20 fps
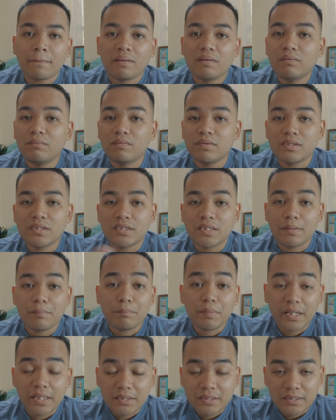it was sent
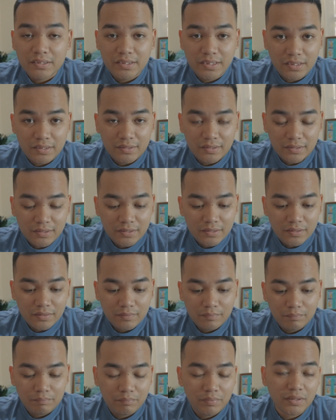back to Texas
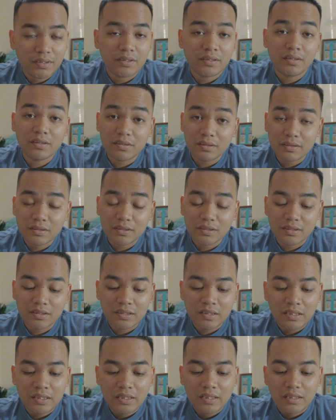because
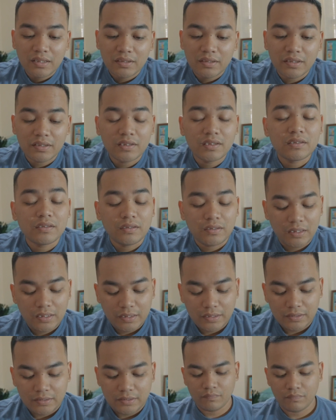they could
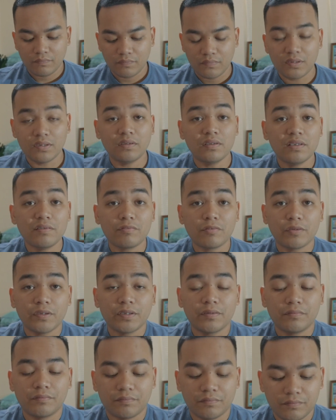not deliver it.
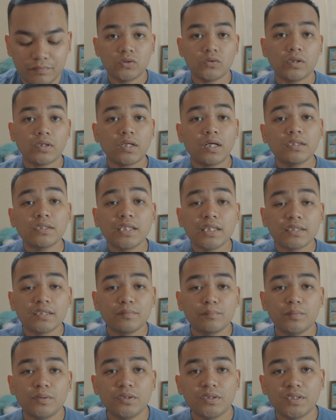So I
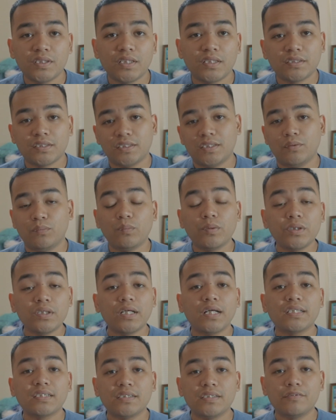contacted BGS and said, what do you
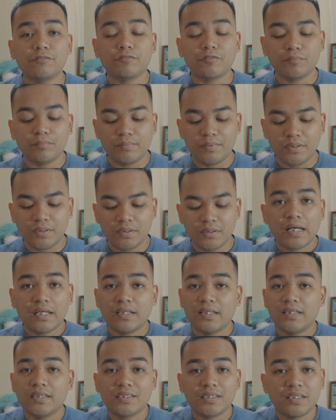guys need from me?
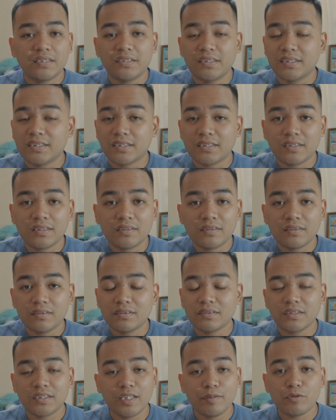And they said, just
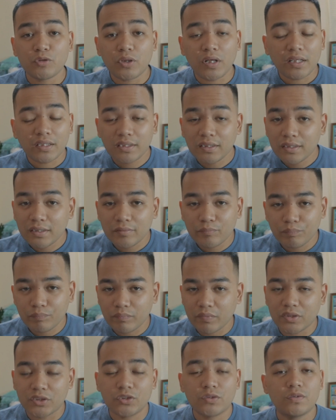keep tracking it.
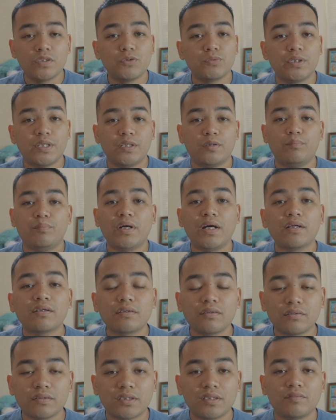As soon as we get it
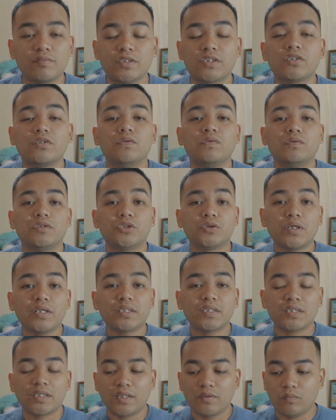back, give us a new
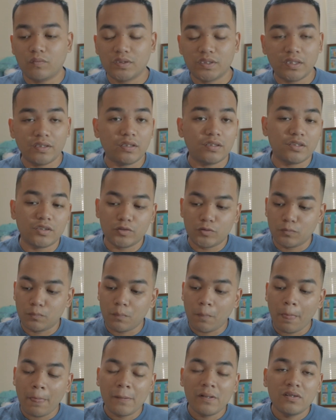address and we'll send it to you.
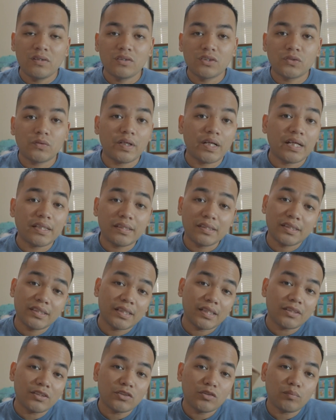So I had this
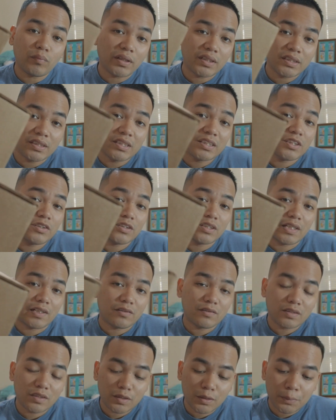sent to my sister's
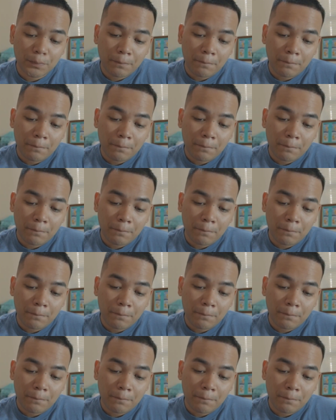house,